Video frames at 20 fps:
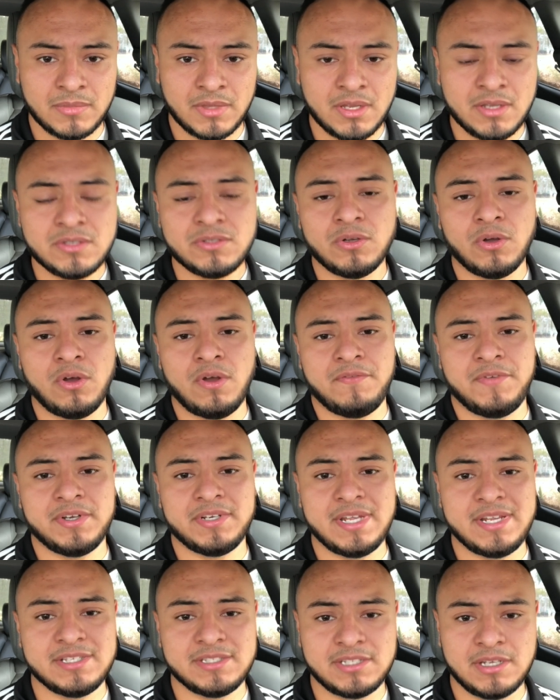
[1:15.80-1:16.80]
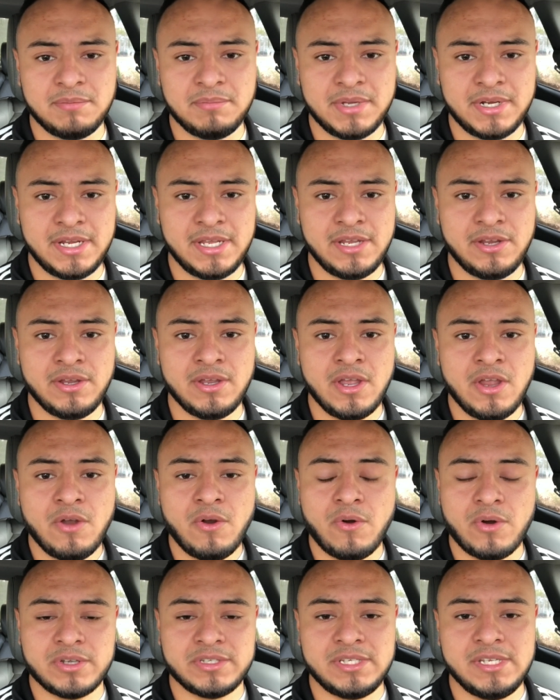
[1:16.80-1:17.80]
So if you're dating somebody
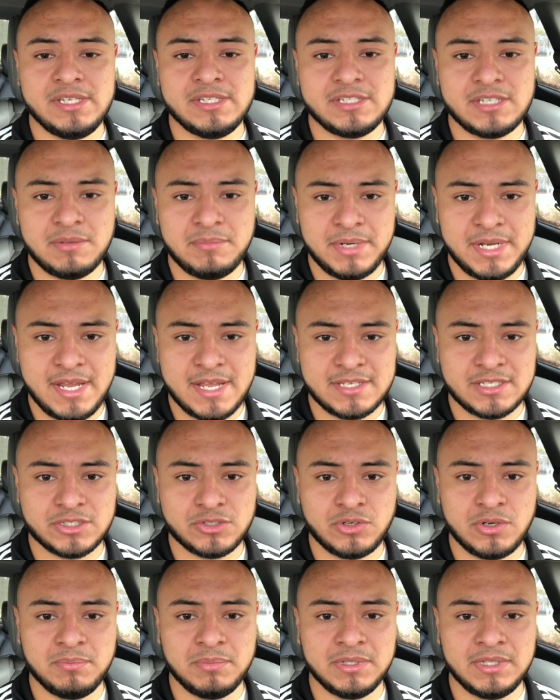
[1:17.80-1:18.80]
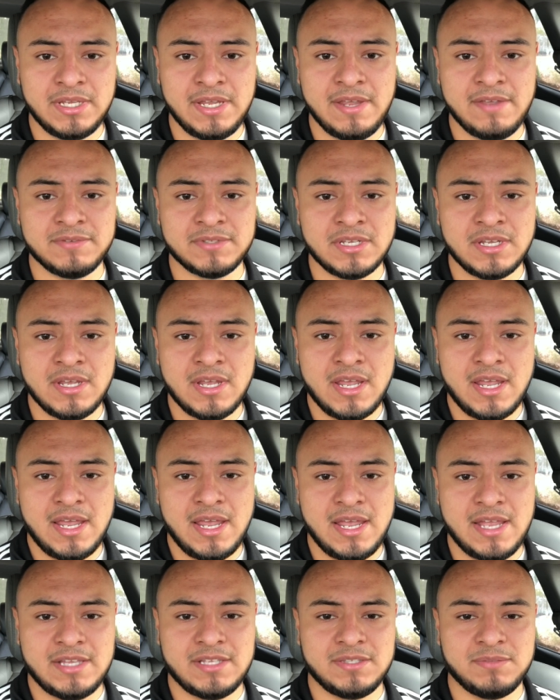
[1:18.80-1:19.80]
or seeing somebody who has extreme beliefs,
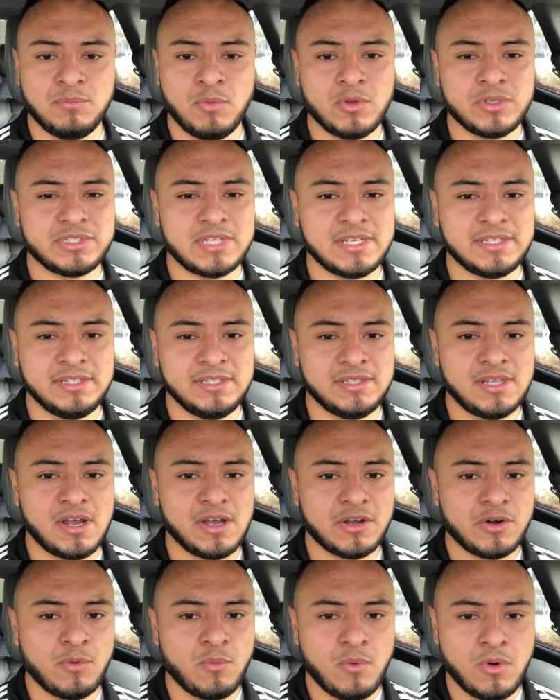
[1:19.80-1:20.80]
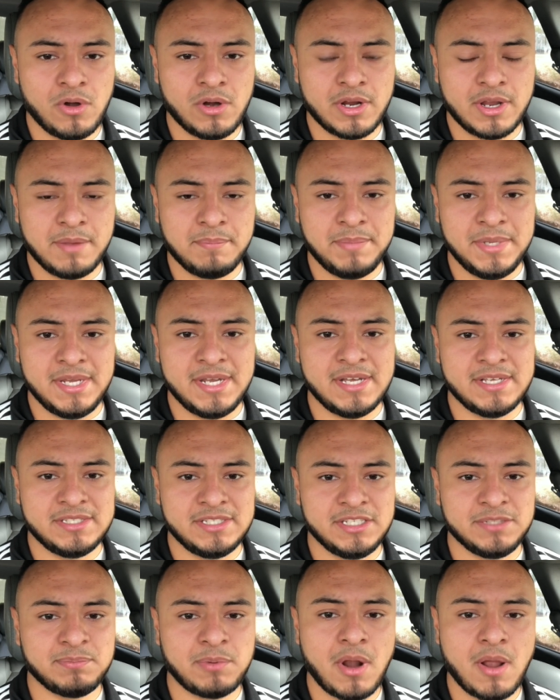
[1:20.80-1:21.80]
it's most likely not going to work, because
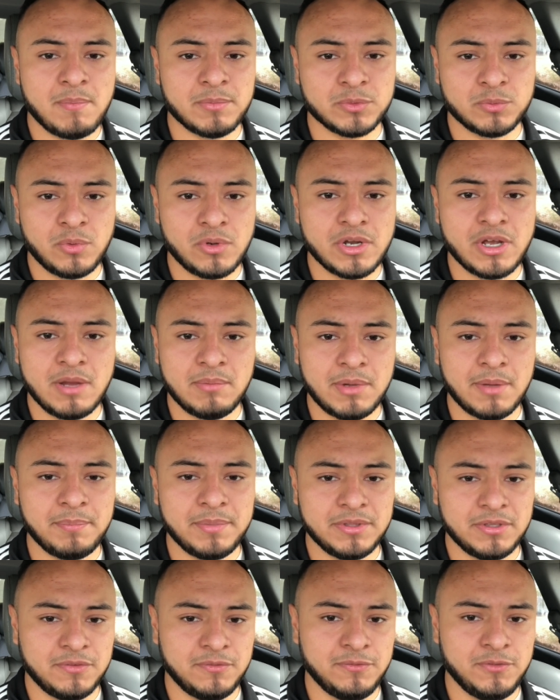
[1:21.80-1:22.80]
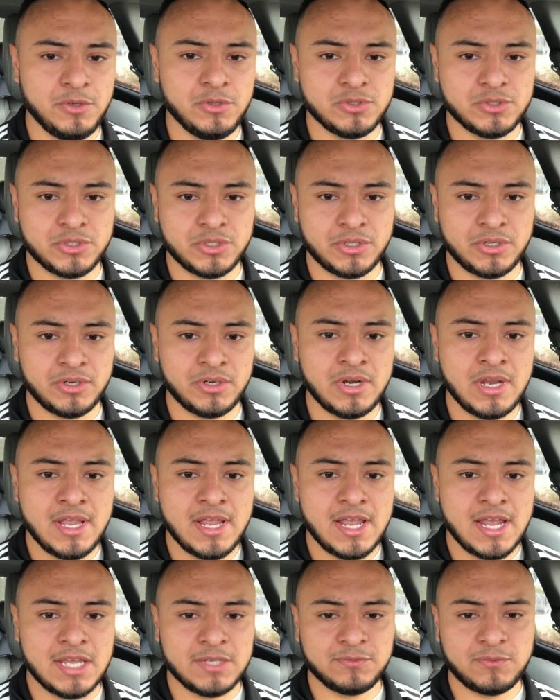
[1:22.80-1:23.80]
these problems will come up in the future
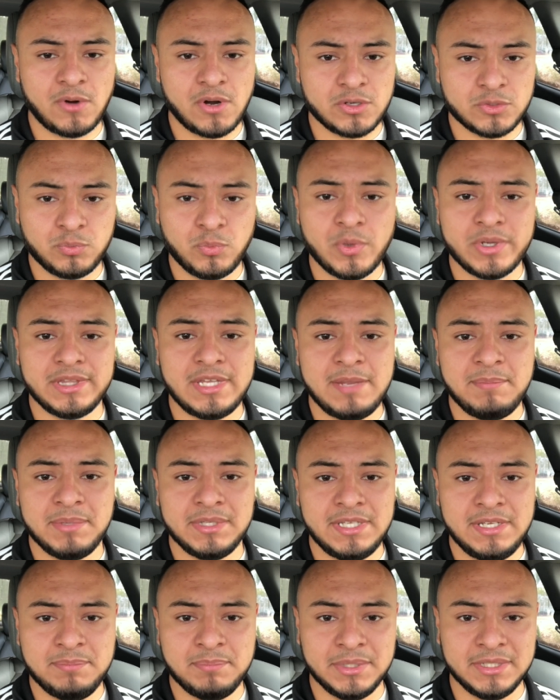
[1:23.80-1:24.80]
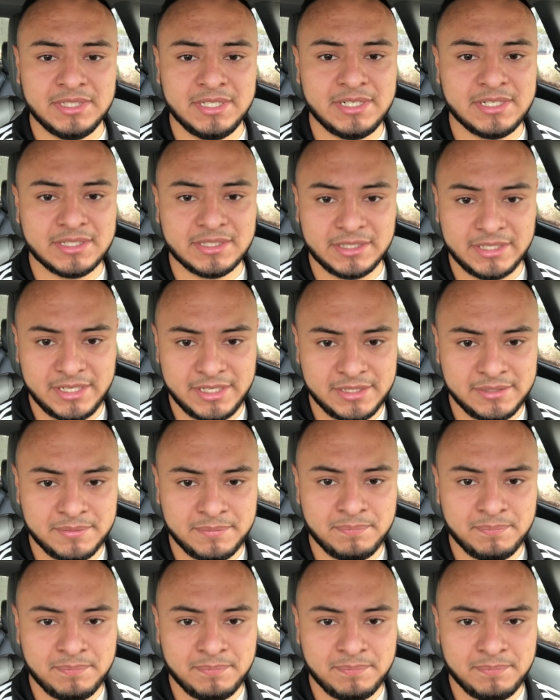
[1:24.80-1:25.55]
as far as what they believe politically.